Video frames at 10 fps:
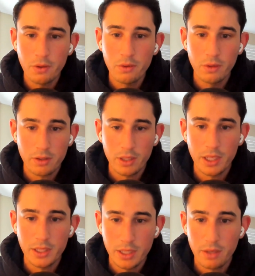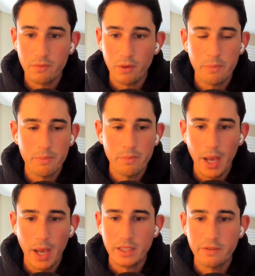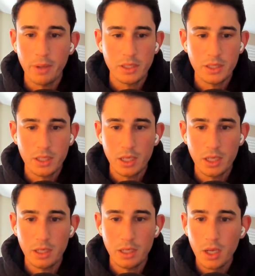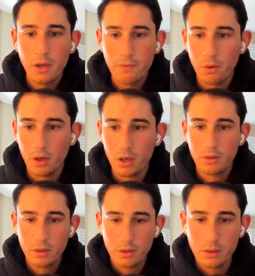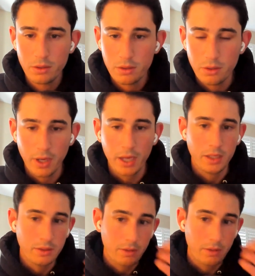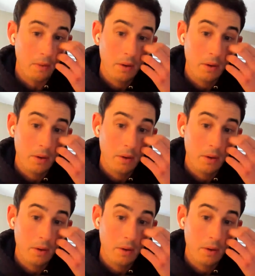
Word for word: who literally did run a massive Ponzi scheme for two decades, right?